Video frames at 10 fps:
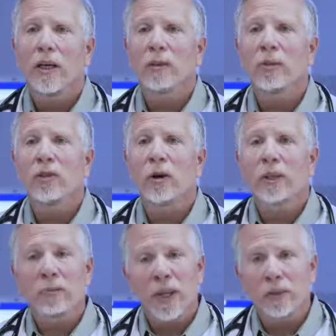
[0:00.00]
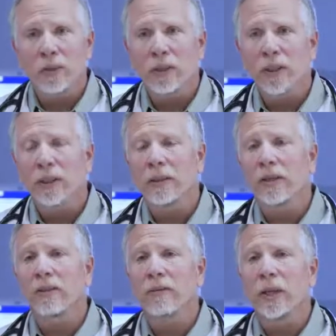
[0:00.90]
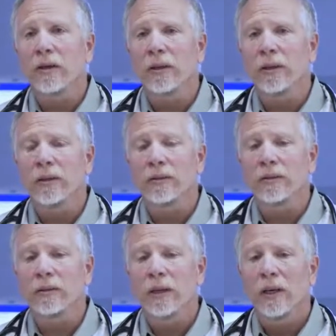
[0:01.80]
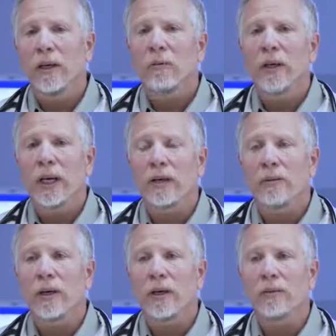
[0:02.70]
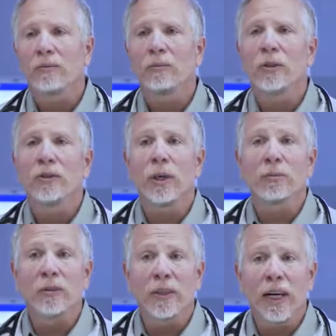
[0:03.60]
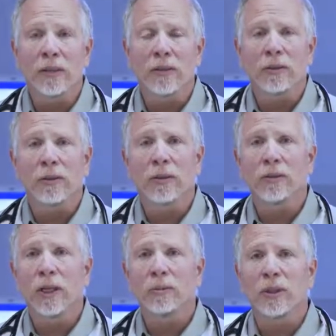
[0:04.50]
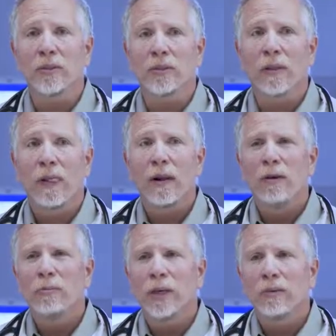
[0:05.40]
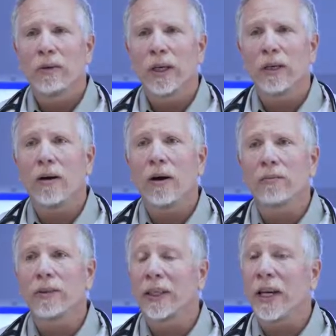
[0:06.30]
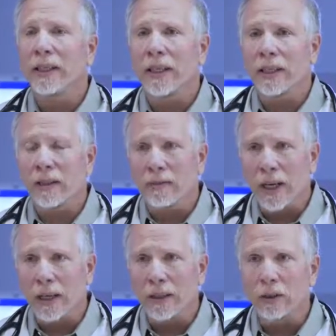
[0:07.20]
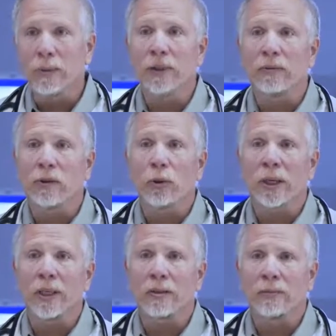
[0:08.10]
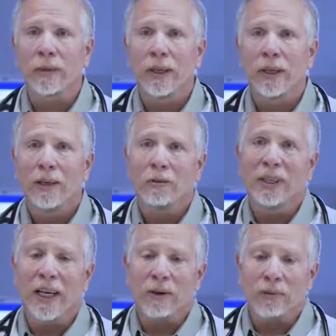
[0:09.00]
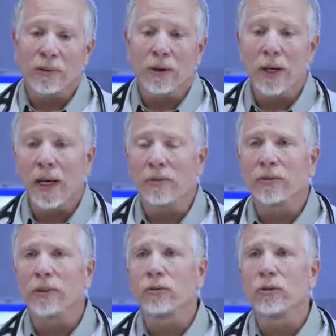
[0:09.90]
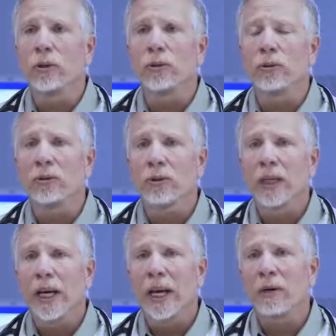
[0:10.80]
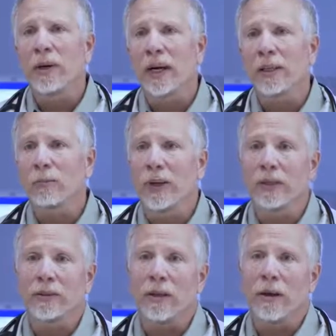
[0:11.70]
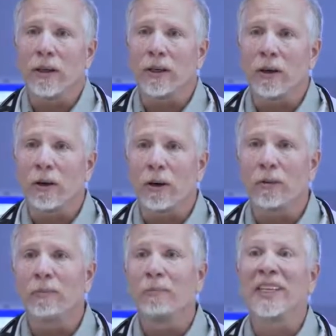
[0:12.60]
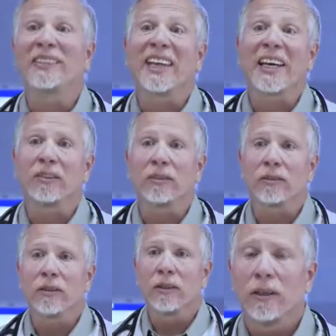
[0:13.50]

In the majority of patients in the intensive care unit, we have a presumptive diagnosis of sepsis, but we often can't identify the specific organism. We therefore have to choose antibiotics based on our best guess.